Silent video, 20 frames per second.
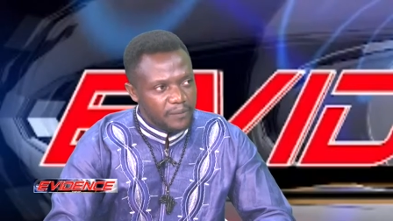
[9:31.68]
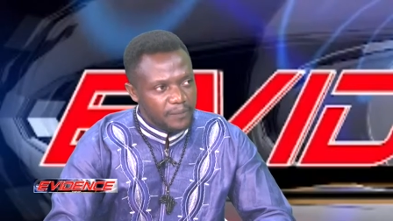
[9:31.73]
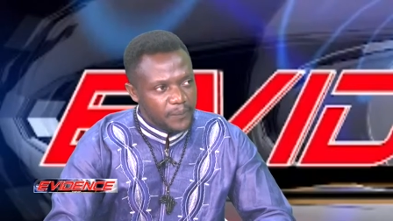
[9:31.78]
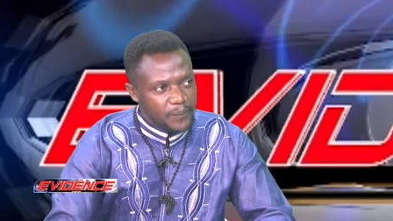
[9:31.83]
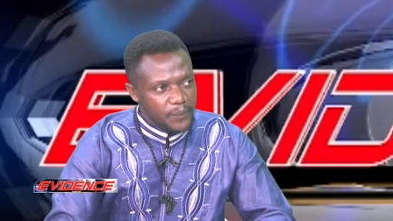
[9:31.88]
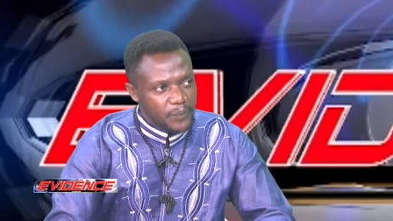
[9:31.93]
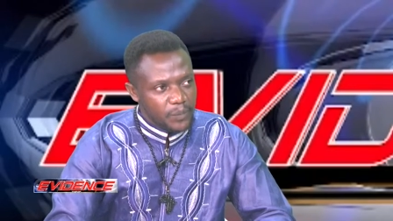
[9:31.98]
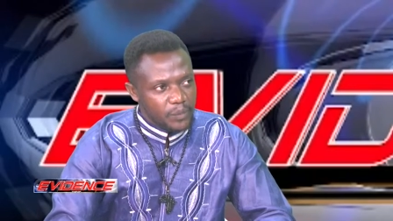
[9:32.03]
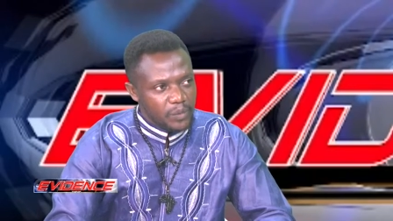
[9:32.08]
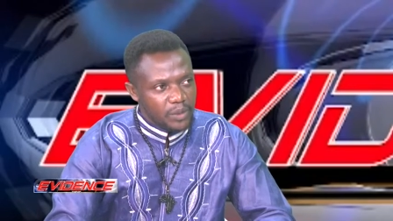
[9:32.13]

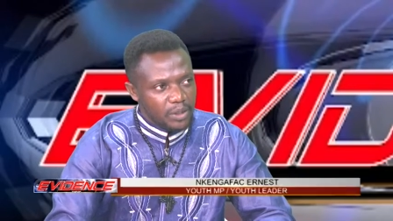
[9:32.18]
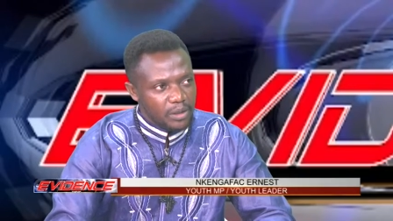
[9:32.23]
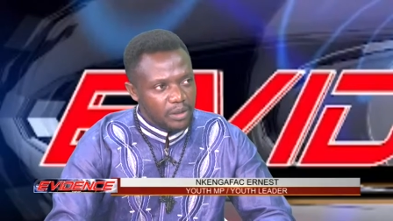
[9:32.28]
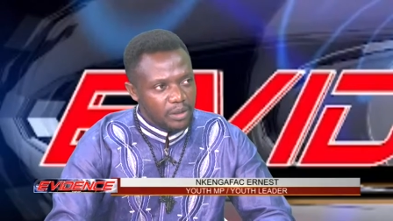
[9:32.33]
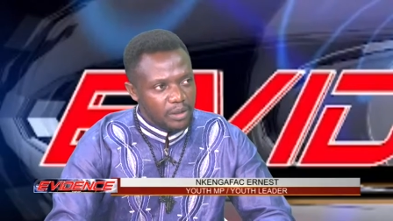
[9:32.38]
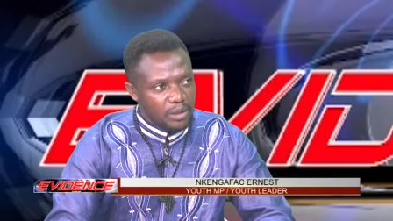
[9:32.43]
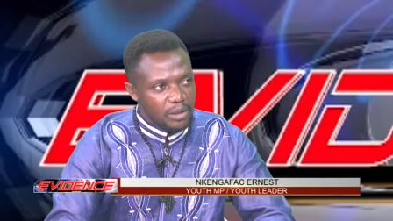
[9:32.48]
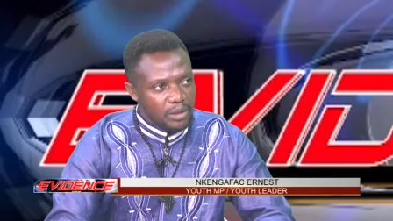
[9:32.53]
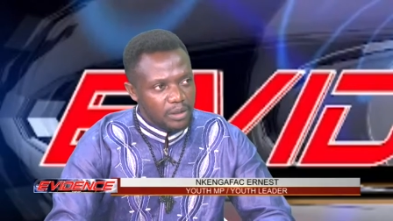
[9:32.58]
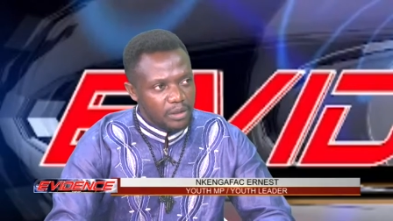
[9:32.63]
So you were
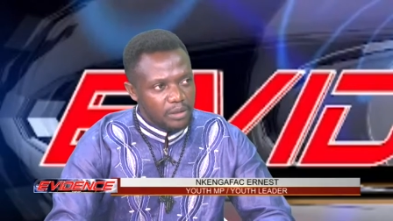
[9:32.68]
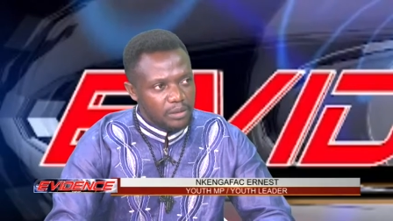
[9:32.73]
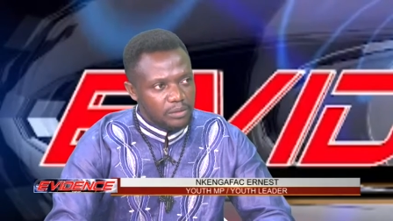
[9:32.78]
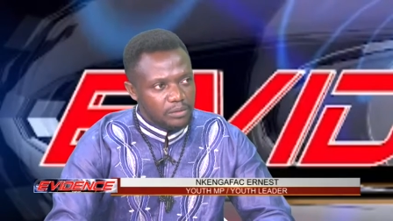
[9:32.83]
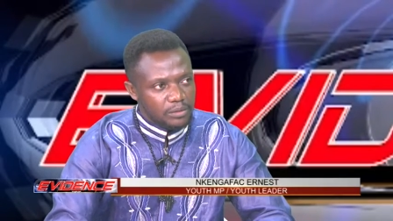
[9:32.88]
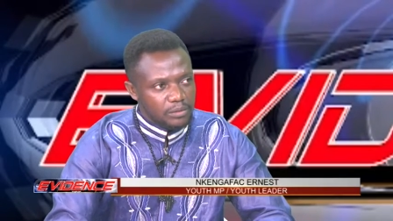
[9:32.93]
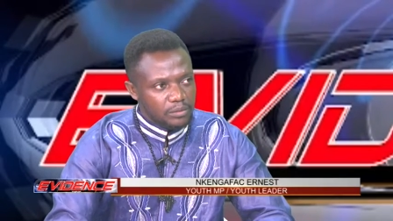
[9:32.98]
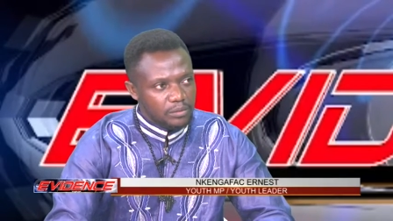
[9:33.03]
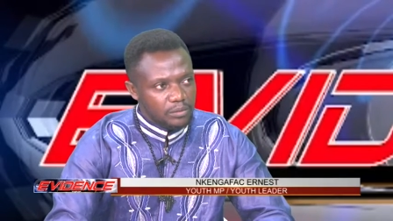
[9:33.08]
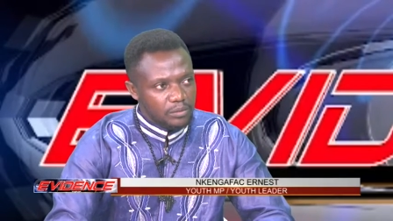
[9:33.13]
called
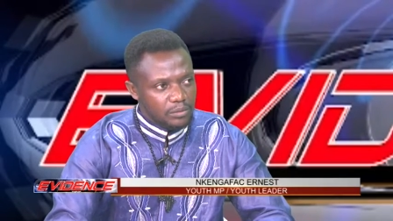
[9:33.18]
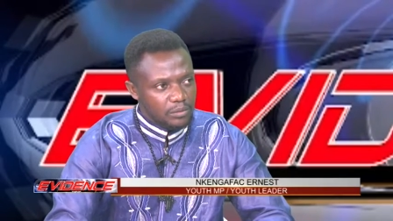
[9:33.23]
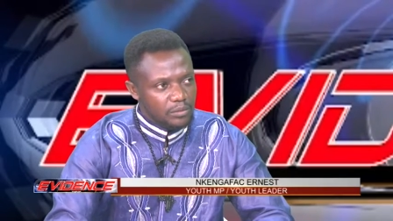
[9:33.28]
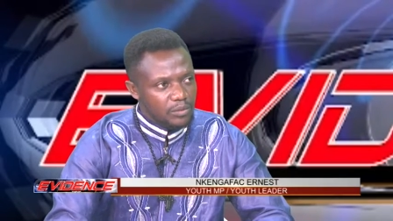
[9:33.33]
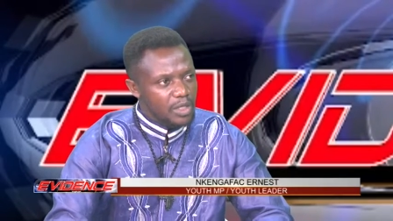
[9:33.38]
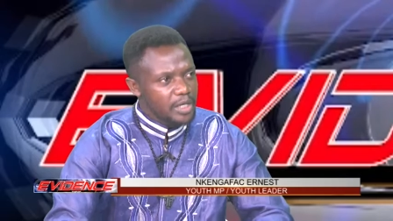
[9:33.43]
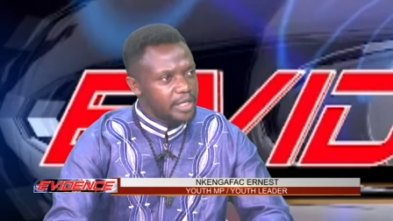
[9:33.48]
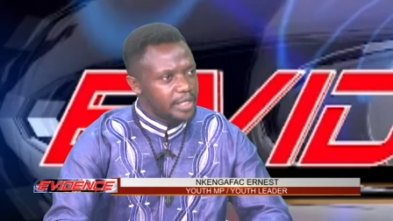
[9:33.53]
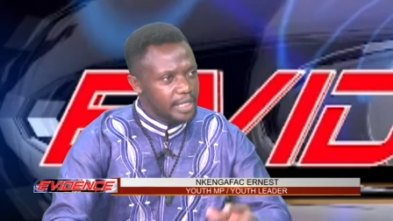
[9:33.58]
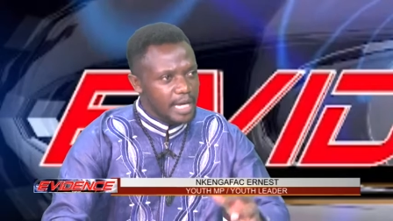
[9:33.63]
rebel
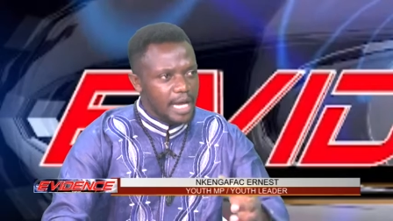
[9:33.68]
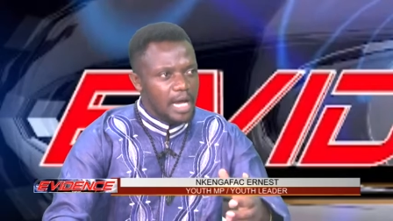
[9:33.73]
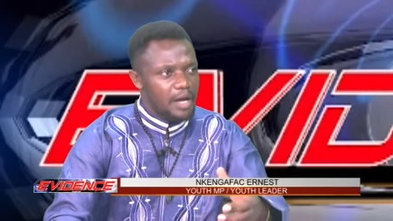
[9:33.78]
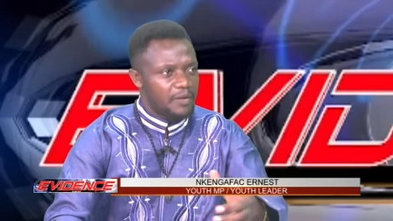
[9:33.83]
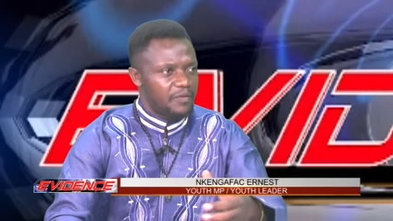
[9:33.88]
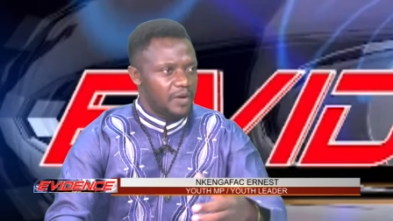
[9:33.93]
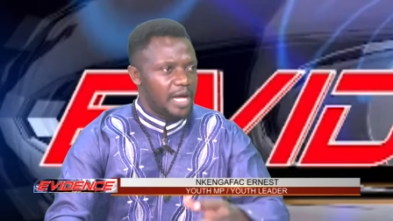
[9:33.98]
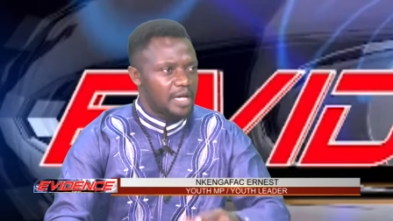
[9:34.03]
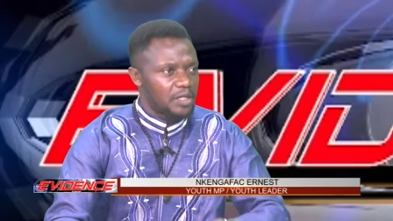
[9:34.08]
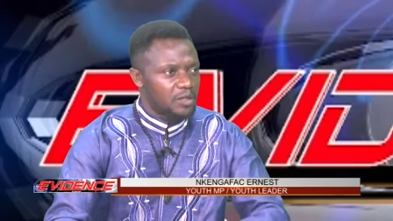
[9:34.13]
parliamentarian?